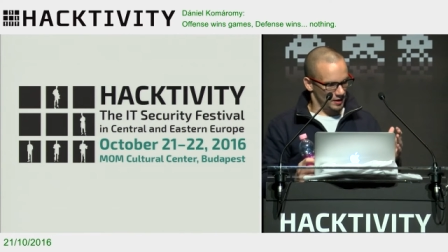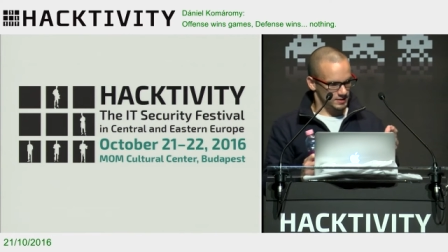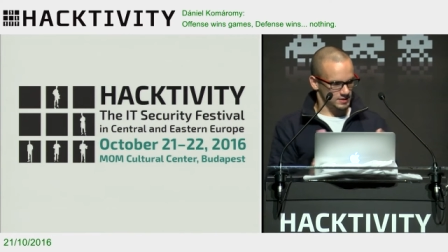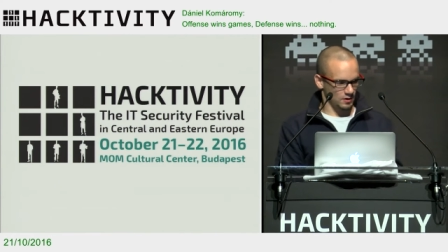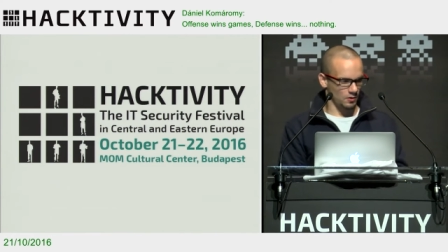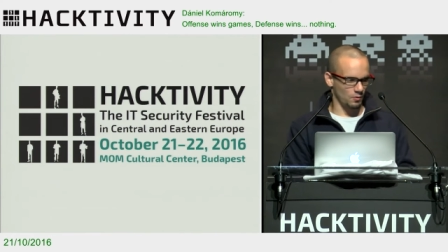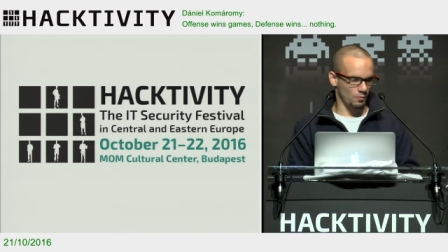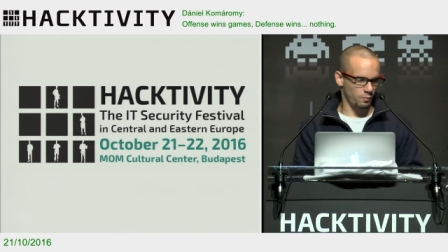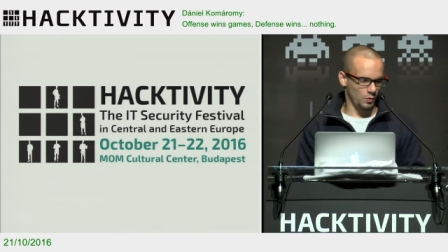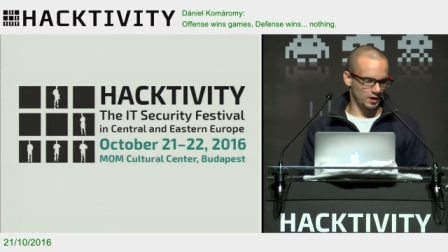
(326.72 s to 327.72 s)
So
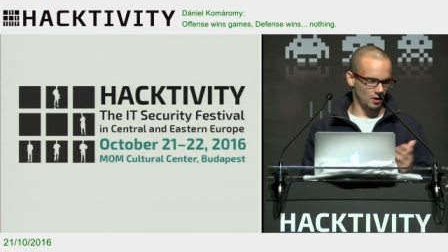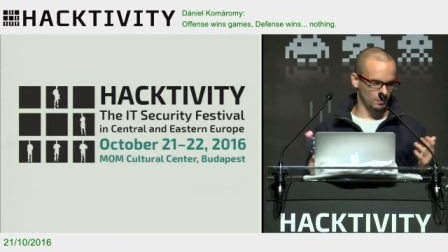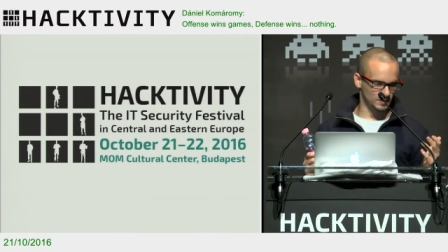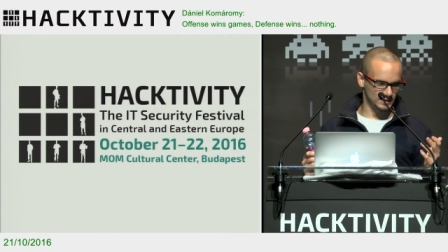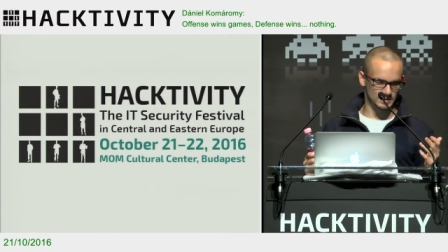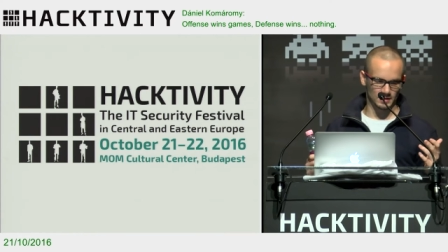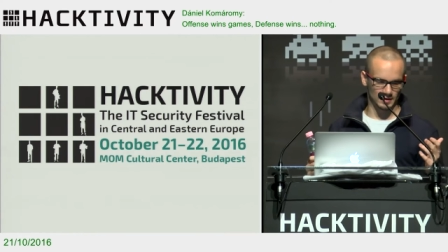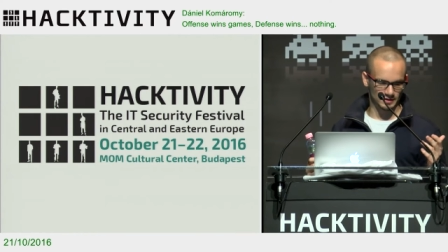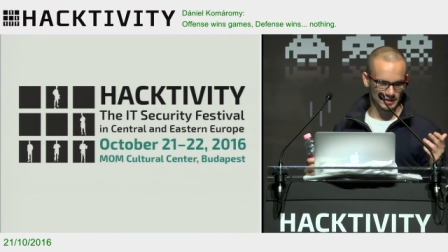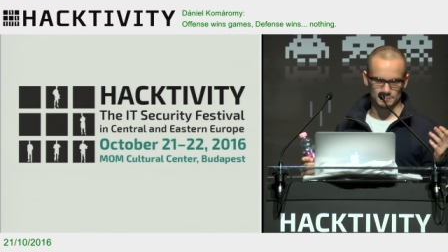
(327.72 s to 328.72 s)
we hope that
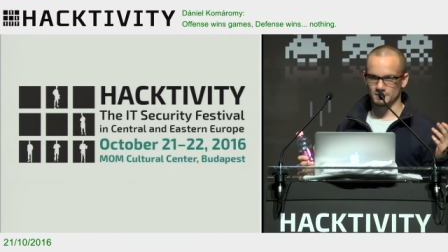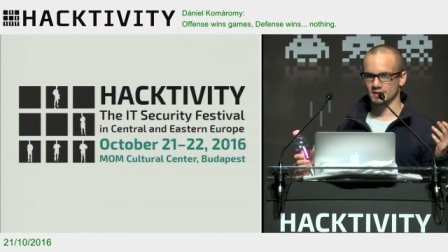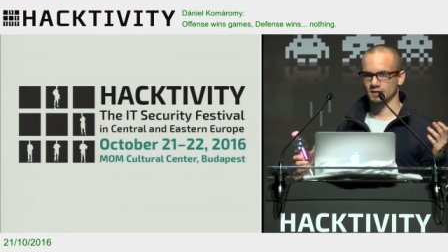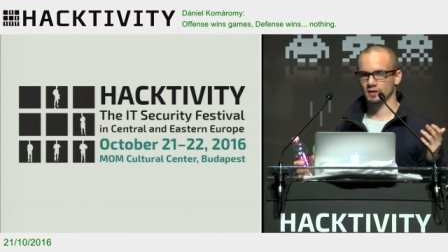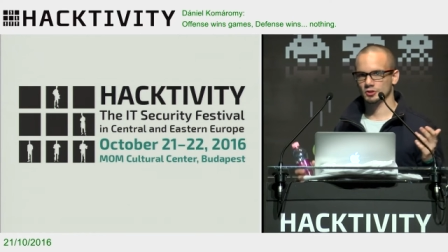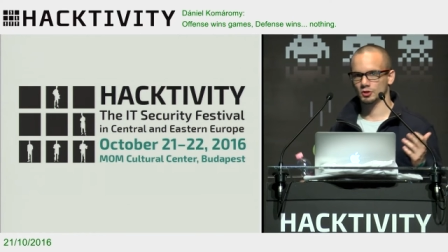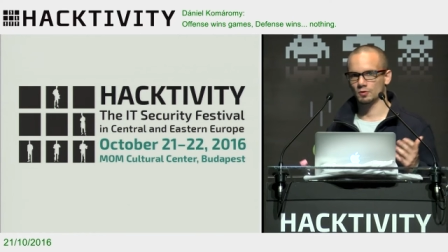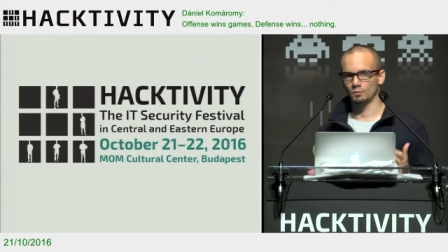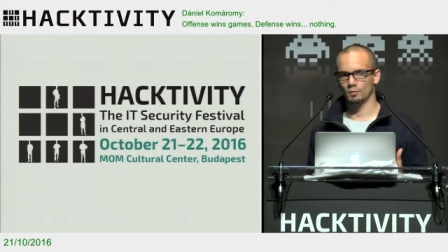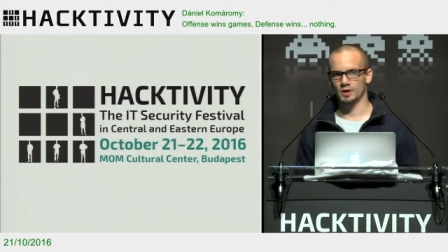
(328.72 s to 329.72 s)
this
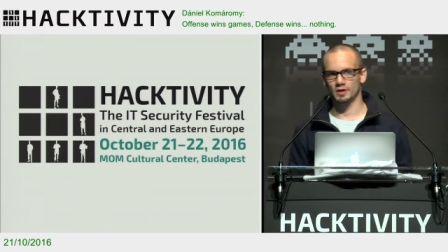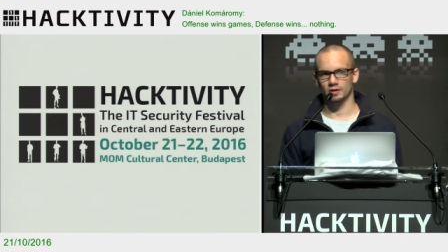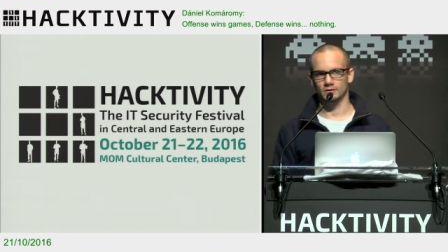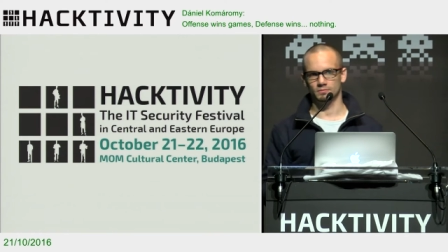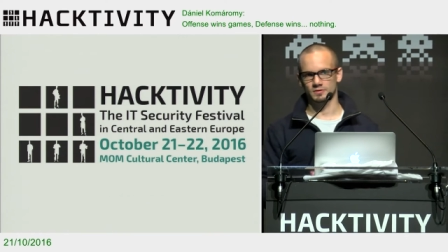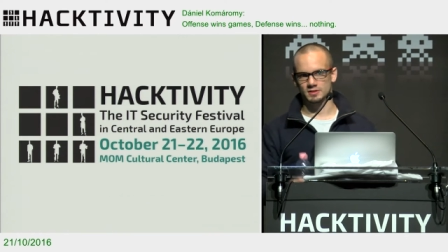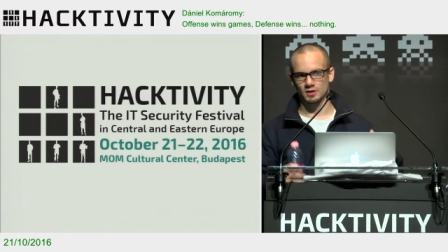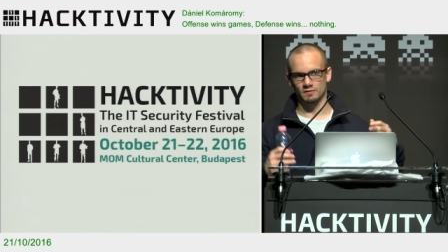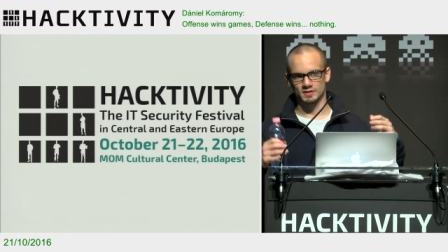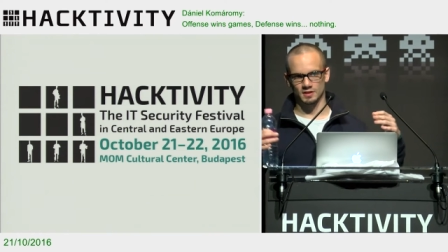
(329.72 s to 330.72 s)
presentation will
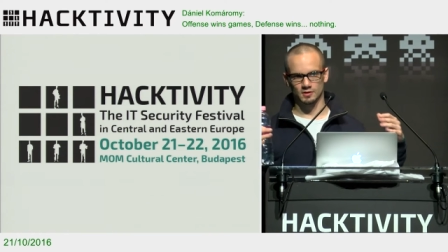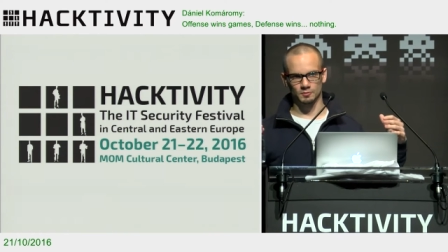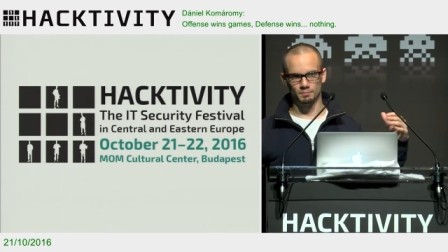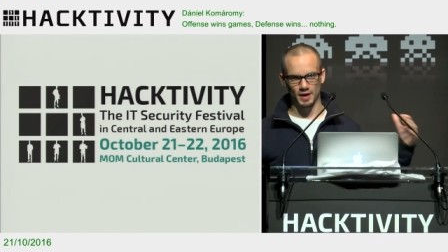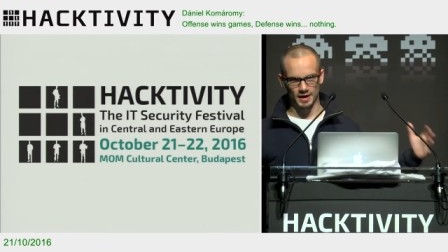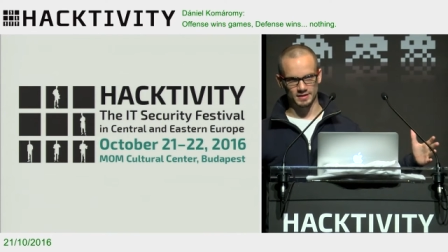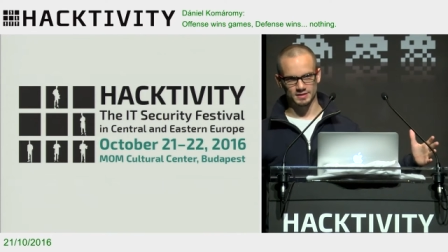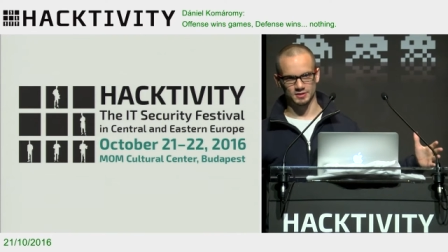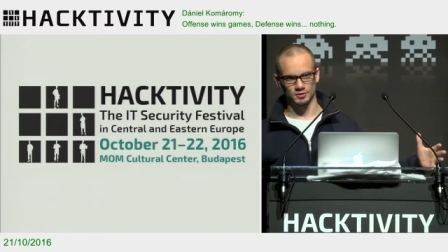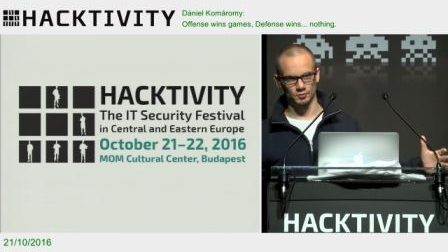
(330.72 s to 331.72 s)
serve as a good
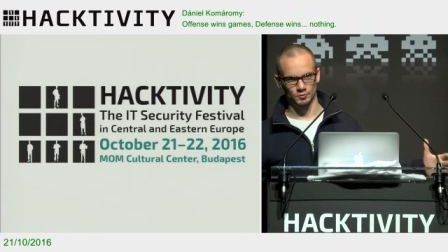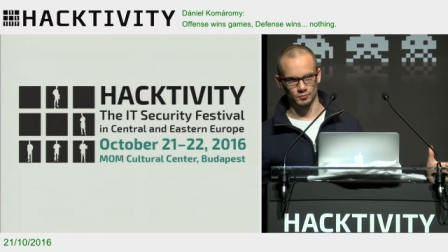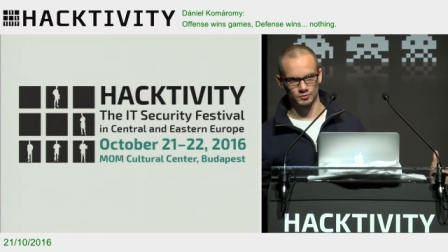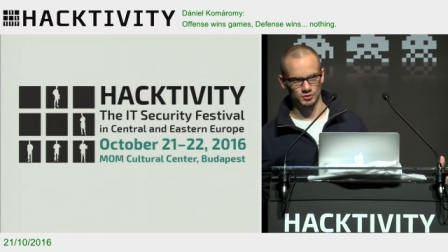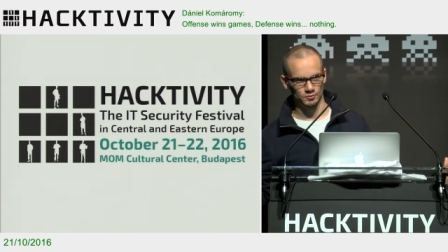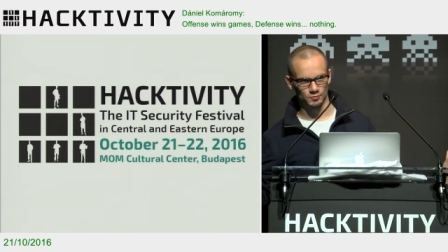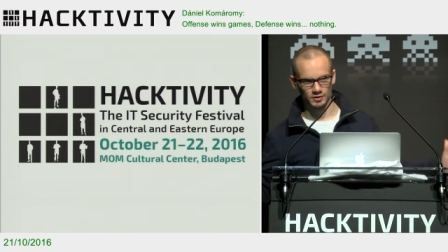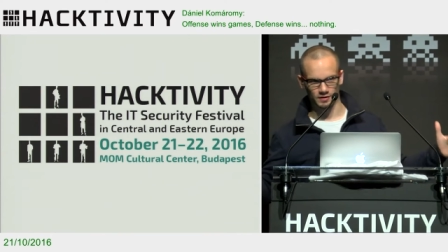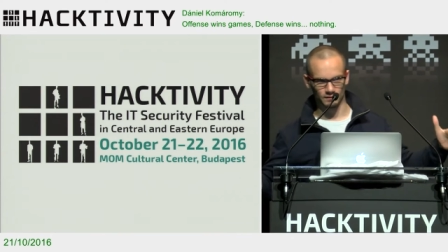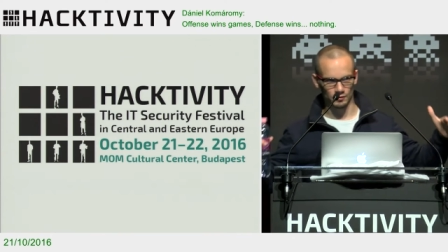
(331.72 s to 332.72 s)
base to
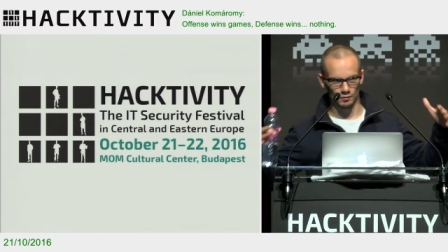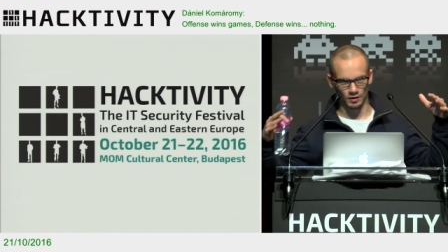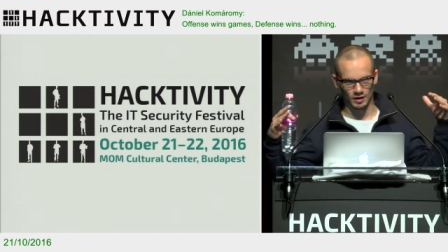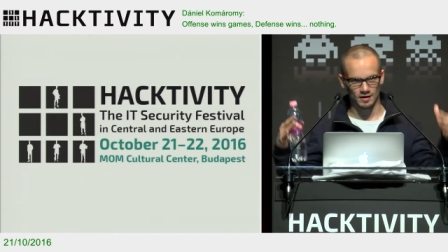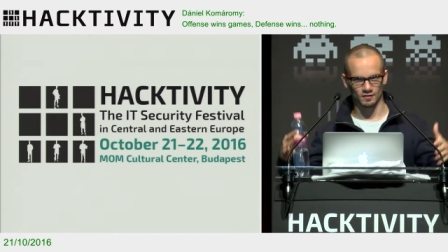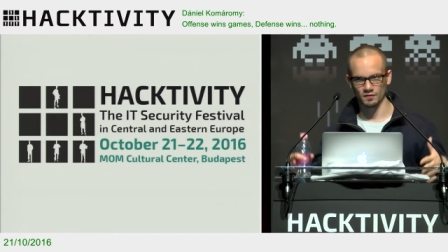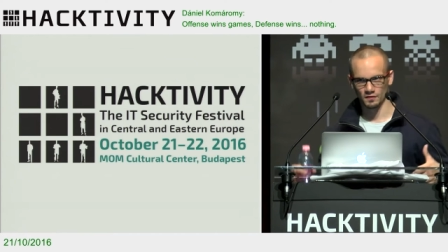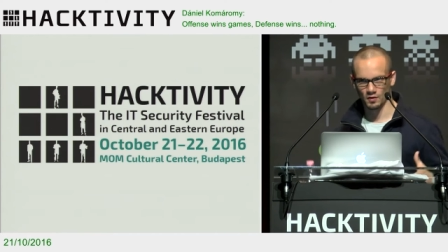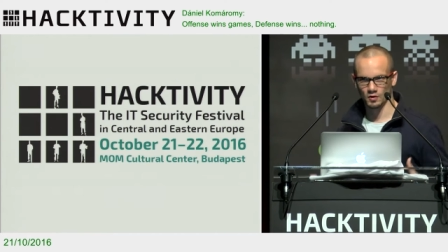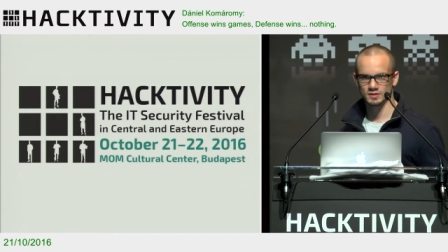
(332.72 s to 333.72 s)
give you a line of
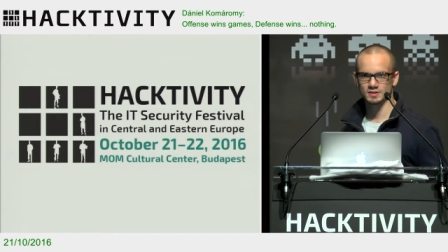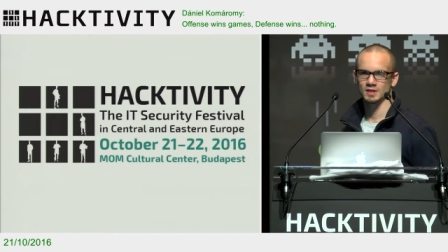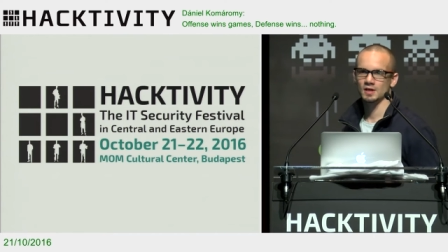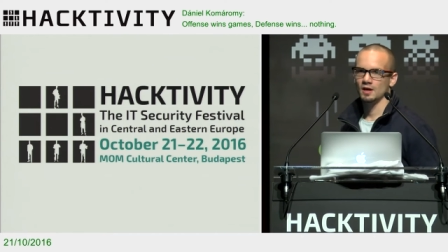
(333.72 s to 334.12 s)
thought,